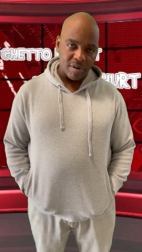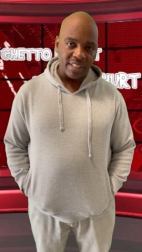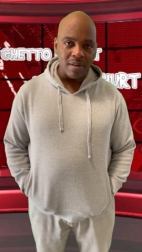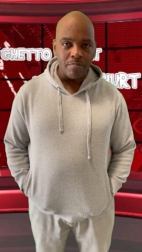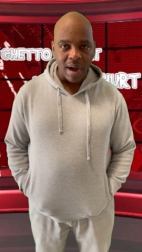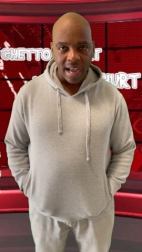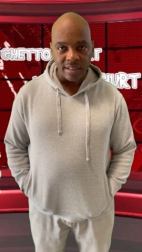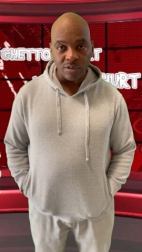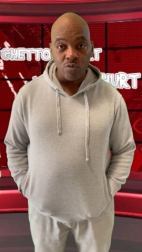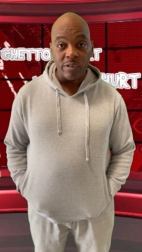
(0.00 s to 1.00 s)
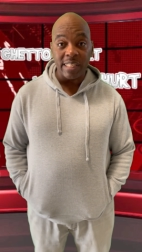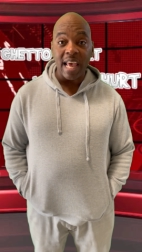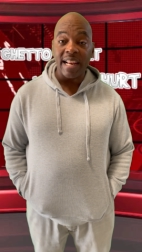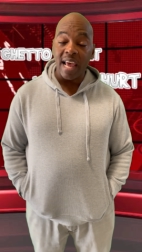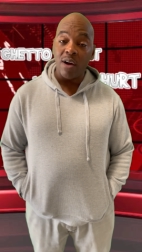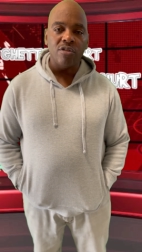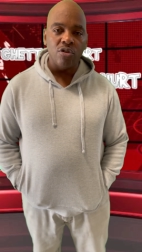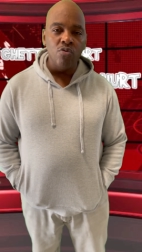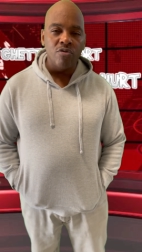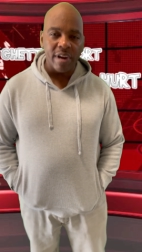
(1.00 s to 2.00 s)
President Biden, who sat down with the
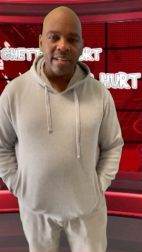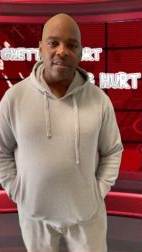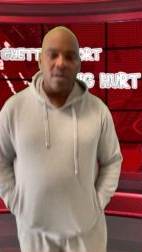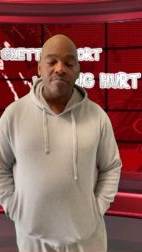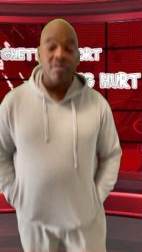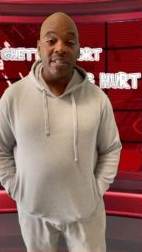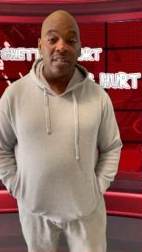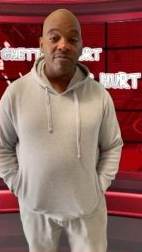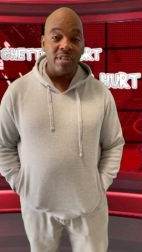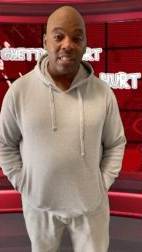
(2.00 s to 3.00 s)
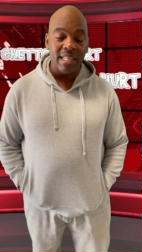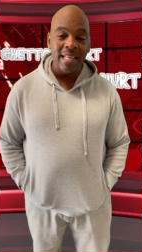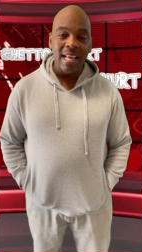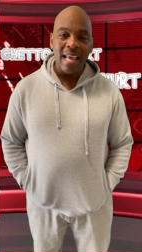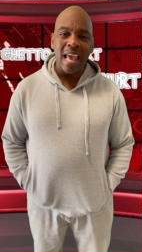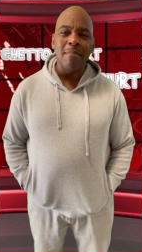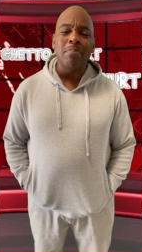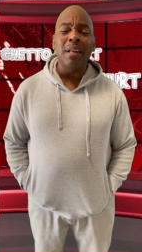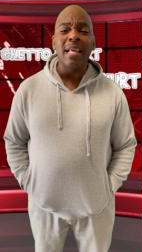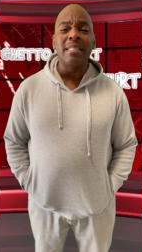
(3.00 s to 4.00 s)
Ukraine um, president recently and
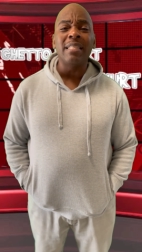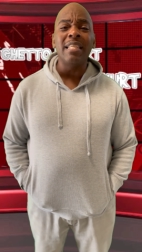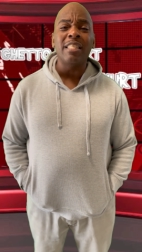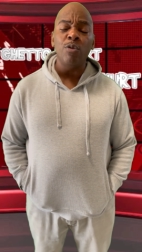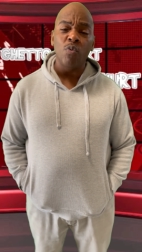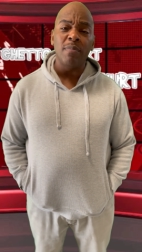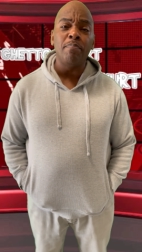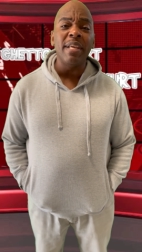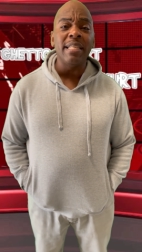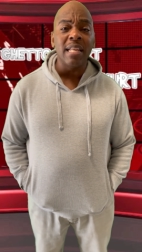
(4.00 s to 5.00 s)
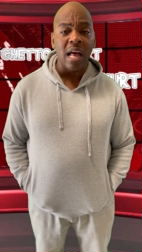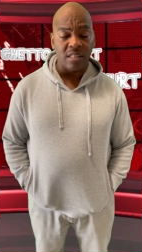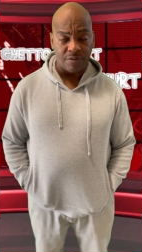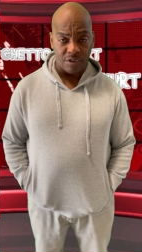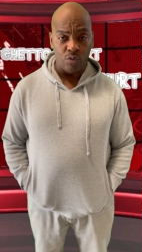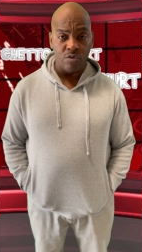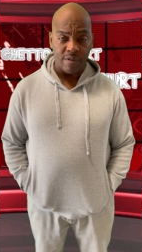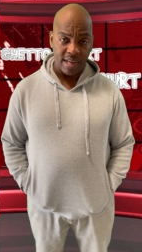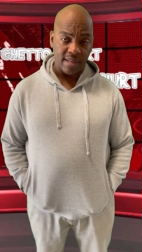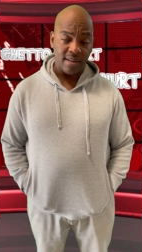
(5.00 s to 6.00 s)
pledged $61 billion for Ukraine.